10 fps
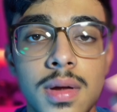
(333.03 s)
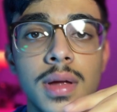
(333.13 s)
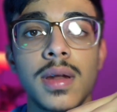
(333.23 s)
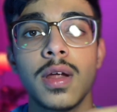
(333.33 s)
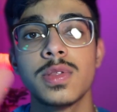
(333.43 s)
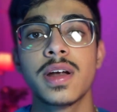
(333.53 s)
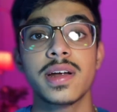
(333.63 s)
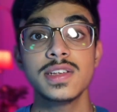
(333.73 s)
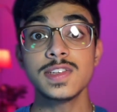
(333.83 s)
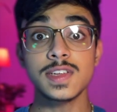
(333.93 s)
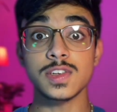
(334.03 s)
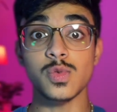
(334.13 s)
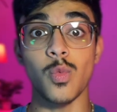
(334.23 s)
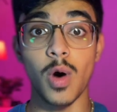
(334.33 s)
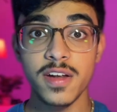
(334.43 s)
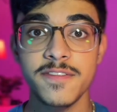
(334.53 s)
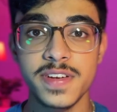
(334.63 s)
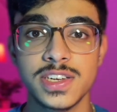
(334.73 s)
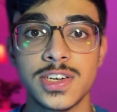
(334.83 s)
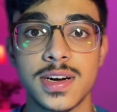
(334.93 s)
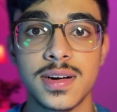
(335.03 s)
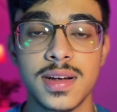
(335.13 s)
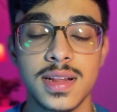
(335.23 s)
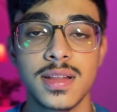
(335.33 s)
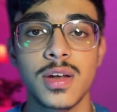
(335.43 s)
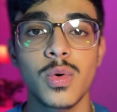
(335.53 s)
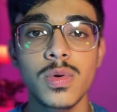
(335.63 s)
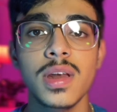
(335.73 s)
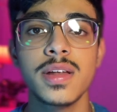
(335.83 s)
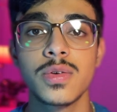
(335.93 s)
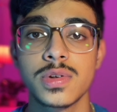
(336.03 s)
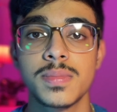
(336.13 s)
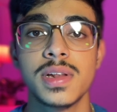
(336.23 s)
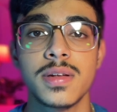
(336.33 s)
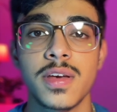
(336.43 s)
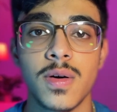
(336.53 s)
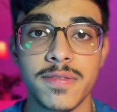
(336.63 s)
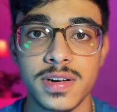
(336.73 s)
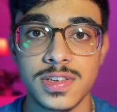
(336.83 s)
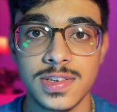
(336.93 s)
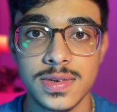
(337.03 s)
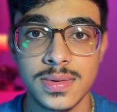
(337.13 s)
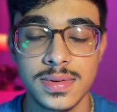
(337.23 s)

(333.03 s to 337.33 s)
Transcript: Now there is this one feature that only Notability offers you.